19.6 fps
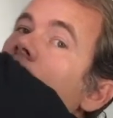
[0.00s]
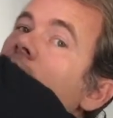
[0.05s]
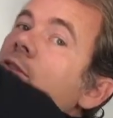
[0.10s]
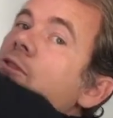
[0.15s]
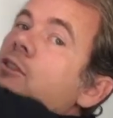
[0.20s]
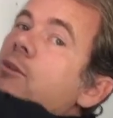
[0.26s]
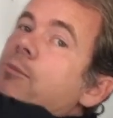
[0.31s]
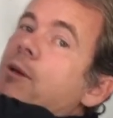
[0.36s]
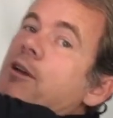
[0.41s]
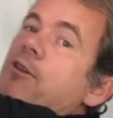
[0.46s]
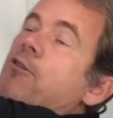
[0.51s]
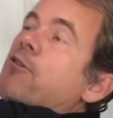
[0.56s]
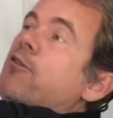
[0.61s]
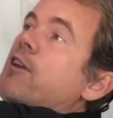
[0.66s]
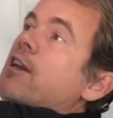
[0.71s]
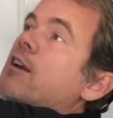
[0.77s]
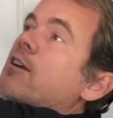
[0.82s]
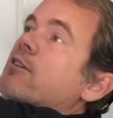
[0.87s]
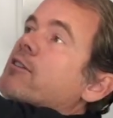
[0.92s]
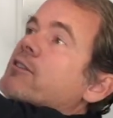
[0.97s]
So my
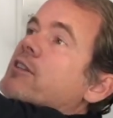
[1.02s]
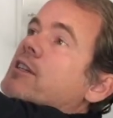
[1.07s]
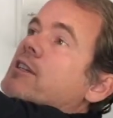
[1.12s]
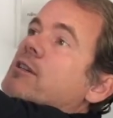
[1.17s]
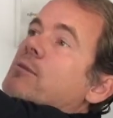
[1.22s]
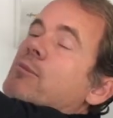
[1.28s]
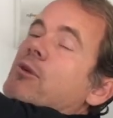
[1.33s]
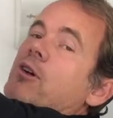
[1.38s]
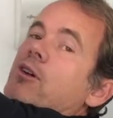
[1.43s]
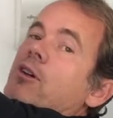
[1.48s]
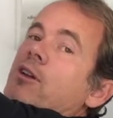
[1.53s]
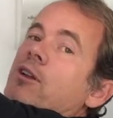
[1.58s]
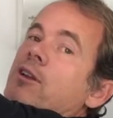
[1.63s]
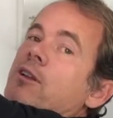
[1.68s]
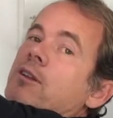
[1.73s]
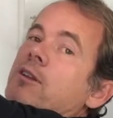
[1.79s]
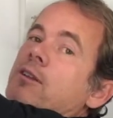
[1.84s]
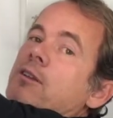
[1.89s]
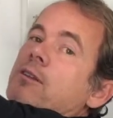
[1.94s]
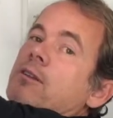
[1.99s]
fingers let the
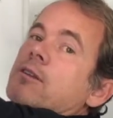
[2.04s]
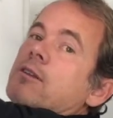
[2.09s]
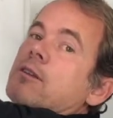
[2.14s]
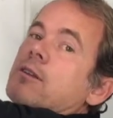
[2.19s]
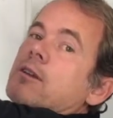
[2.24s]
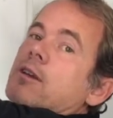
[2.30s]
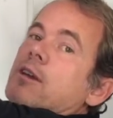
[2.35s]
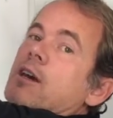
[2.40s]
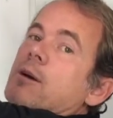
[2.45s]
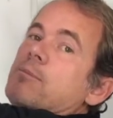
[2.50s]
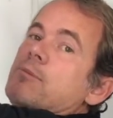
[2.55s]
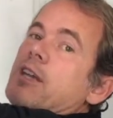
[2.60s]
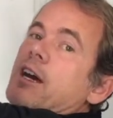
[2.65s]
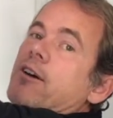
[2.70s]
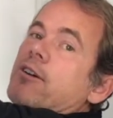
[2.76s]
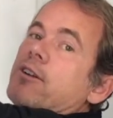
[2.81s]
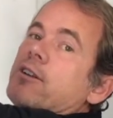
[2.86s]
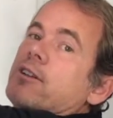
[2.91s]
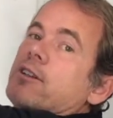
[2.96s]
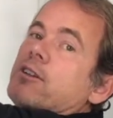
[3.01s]
ball come
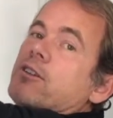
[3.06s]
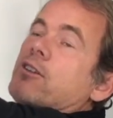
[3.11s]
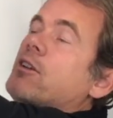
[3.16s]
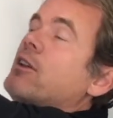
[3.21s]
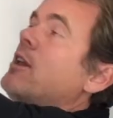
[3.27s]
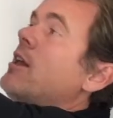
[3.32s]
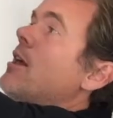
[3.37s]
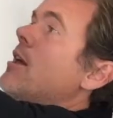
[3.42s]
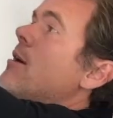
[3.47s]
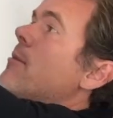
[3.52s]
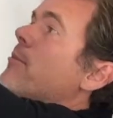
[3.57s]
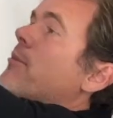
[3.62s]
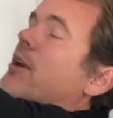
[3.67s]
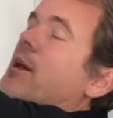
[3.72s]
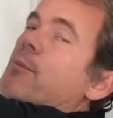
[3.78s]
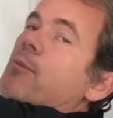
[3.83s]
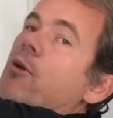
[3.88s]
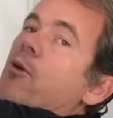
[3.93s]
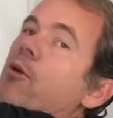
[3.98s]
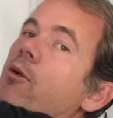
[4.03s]
down a little, but
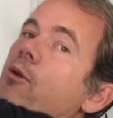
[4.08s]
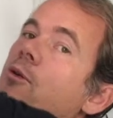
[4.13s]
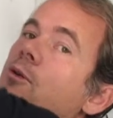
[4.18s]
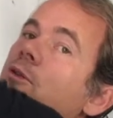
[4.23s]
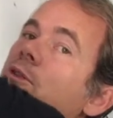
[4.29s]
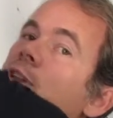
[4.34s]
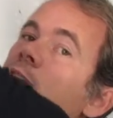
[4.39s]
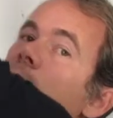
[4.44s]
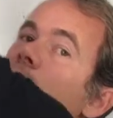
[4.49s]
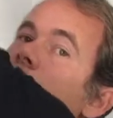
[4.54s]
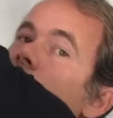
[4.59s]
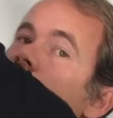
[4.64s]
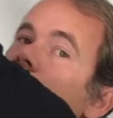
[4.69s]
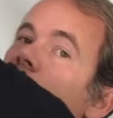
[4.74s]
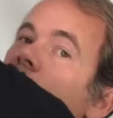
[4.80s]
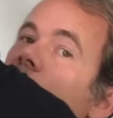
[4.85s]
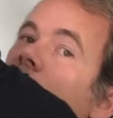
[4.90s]
I'm only pushing